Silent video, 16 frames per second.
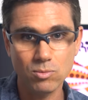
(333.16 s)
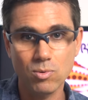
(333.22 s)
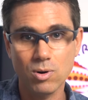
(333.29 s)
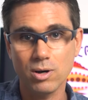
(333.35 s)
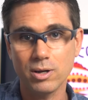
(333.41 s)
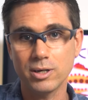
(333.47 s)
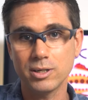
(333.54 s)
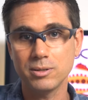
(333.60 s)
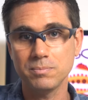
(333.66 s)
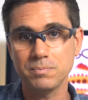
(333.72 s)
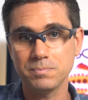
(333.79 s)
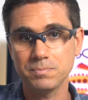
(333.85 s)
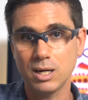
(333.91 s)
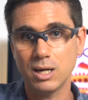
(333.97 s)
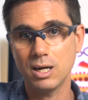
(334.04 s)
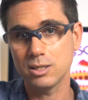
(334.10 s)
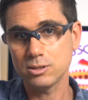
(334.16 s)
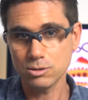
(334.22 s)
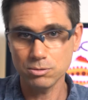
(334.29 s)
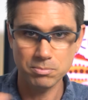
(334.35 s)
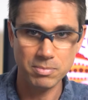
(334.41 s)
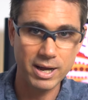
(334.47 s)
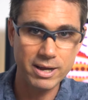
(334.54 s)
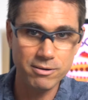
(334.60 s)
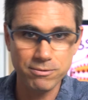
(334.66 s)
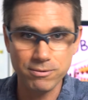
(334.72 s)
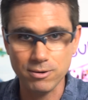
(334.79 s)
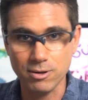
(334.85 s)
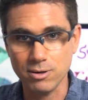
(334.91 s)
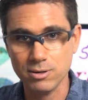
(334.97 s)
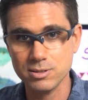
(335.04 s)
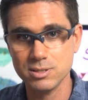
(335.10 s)
water to
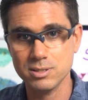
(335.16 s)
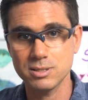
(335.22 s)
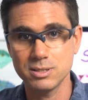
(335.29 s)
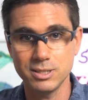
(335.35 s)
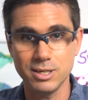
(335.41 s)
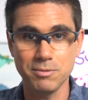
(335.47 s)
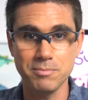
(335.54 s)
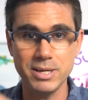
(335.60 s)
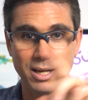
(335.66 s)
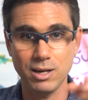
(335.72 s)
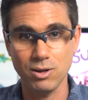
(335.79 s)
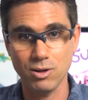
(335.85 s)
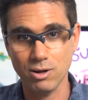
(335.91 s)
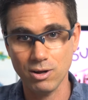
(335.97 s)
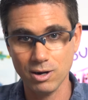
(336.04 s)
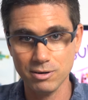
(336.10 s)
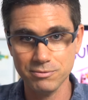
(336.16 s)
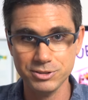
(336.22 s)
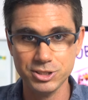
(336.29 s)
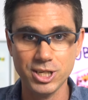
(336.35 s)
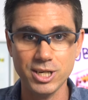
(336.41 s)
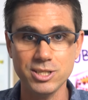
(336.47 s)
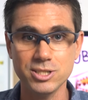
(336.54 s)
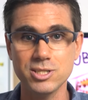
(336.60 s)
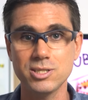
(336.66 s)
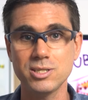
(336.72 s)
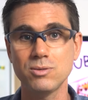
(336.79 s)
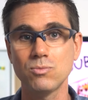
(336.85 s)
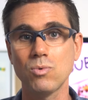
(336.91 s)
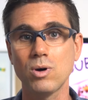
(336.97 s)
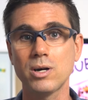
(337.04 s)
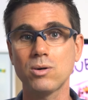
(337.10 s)
bioflocs, there'll be a lot of changes
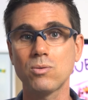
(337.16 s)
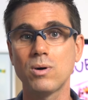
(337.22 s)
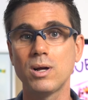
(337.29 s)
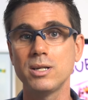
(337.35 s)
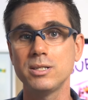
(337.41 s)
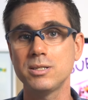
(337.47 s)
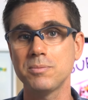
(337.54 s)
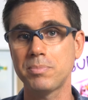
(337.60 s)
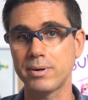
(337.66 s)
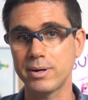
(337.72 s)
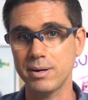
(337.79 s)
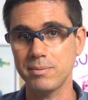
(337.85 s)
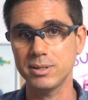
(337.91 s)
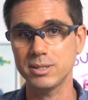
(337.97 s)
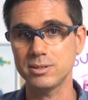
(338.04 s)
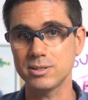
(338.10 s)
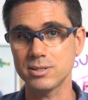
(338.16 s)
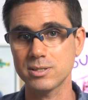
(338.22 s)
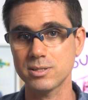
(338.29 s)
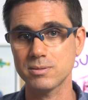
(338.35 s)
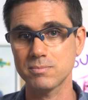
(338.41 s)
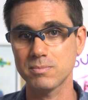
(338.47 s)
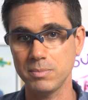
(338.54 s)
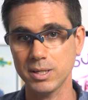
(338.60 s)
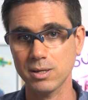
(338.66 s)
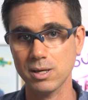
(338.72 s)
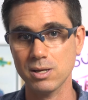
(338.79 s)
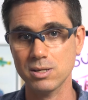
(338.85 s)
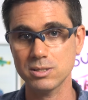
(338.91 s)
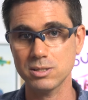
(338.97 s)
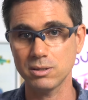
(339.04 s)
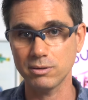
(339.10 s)
in water quality parameters
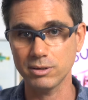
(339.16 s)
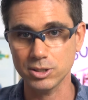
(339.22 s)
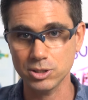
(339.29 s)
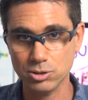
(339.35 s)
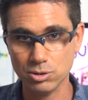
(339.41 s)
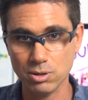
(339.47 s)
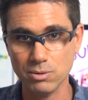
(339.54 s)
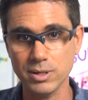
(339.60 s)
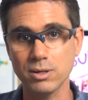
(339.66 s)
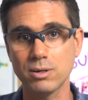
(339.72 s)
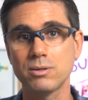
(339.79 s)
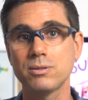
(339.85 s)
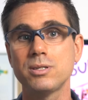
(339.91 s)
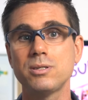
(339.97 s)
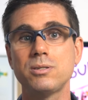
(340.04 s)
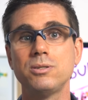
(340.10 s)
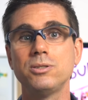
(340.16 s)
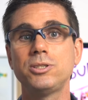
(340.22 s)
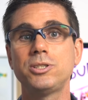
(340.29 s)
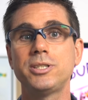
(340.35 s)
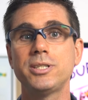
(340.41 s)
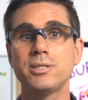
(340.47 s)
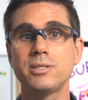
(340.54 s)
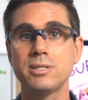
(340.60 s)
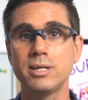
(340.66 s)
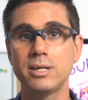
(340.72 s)
because you're throwing all these nutrients